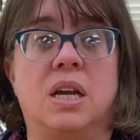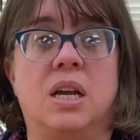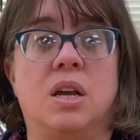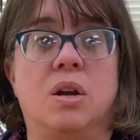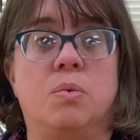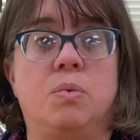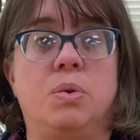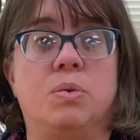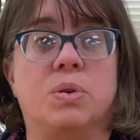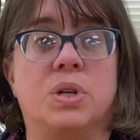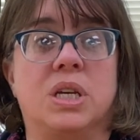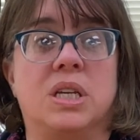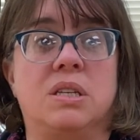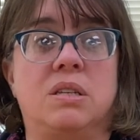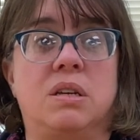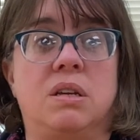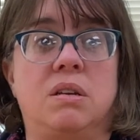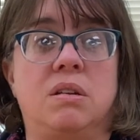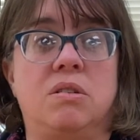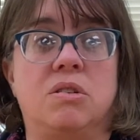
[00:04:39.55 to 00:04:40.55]
We will
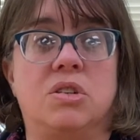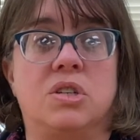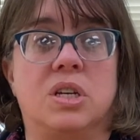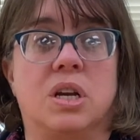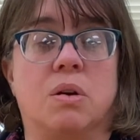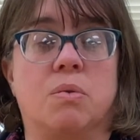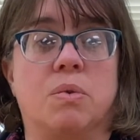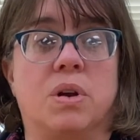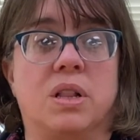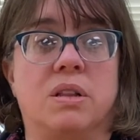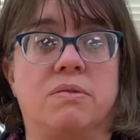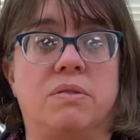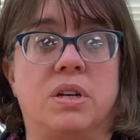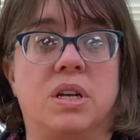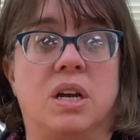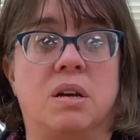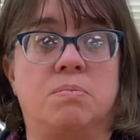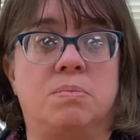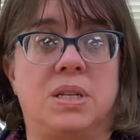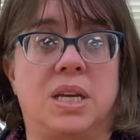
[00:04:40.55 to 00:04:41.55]
continue to share relevant
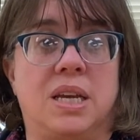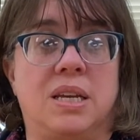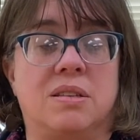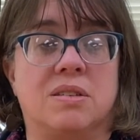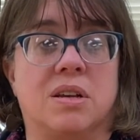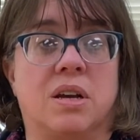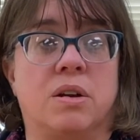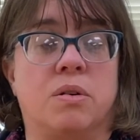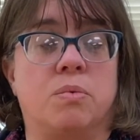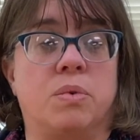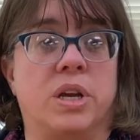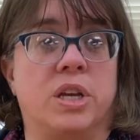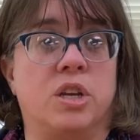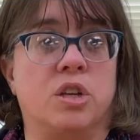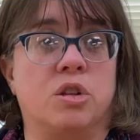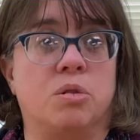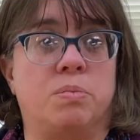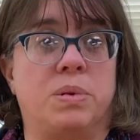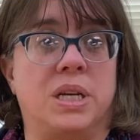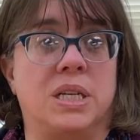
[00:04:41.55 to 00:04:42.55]
updates on a
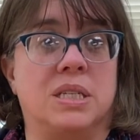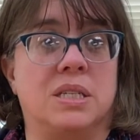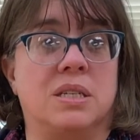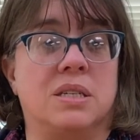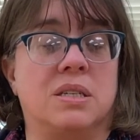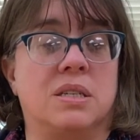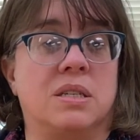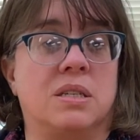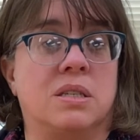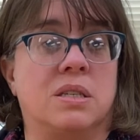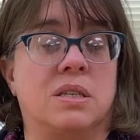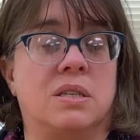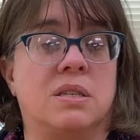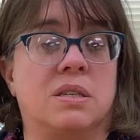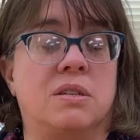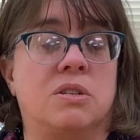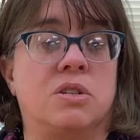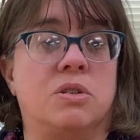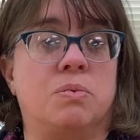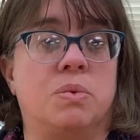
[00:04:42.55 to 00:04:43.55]
regular basis as the
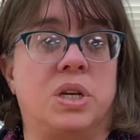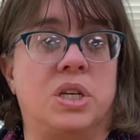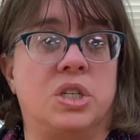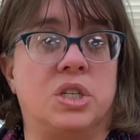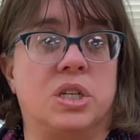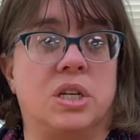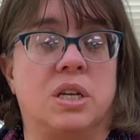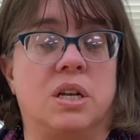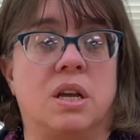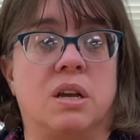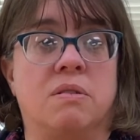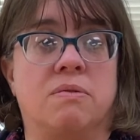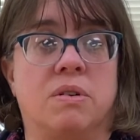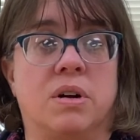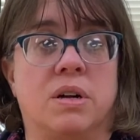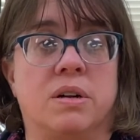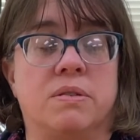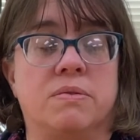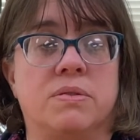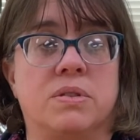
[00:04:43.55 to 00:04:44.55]
situation
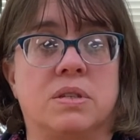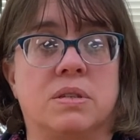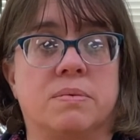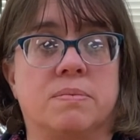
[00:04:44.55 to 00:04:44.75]
evolves.